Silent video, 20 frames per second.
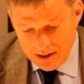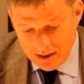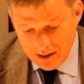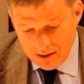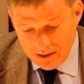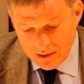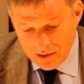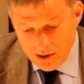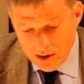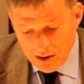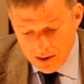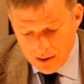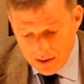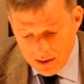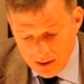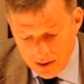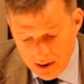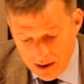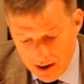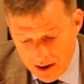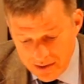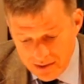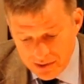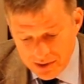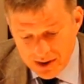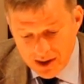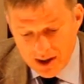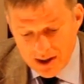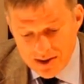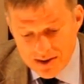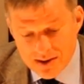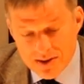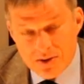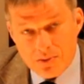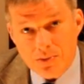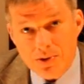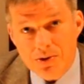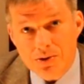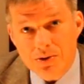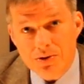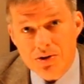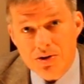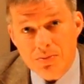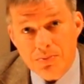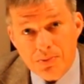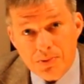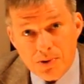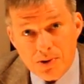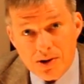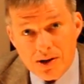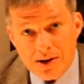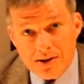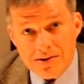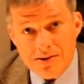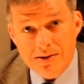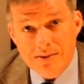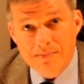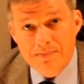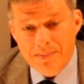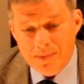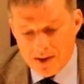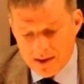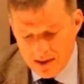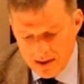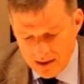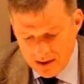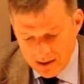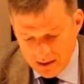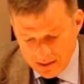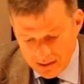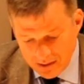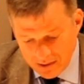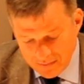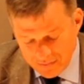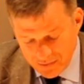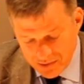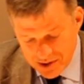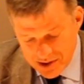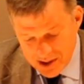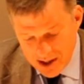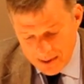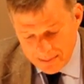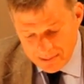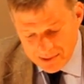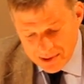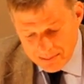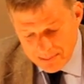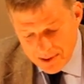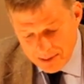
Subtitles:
There are other cases which should support us. For example, in the